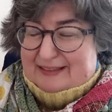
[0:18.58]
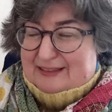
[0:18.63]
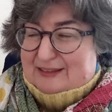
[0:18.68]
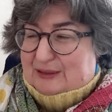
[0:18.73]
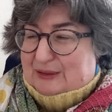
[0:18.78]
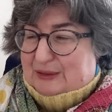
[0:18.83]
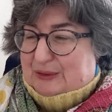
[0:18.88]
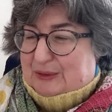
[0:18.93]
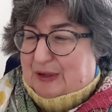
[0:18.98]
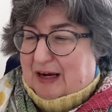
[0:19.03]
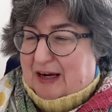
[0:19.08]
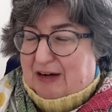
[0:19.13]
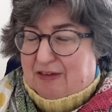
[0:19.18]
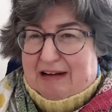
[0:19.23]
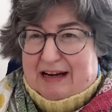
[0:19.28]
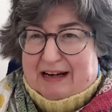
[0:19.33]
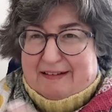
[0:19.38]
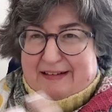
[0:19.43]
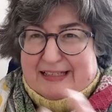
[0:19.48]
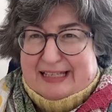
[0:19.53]
So how
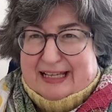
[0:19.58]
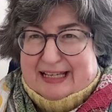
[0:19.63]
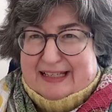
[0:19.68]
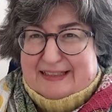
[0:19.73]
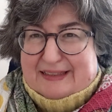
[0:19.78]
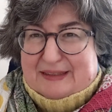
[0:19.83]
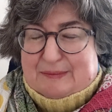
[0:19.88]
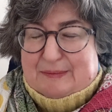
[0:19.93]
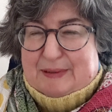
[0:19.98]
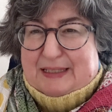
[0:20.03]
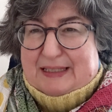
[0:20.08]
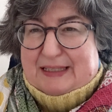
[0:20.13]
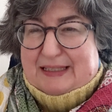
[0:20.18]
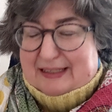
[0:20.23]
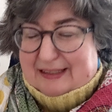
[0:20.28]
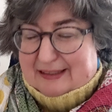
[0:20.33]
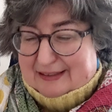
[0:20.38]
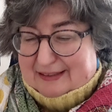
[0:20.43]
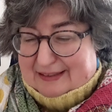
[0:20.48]
rare is that to be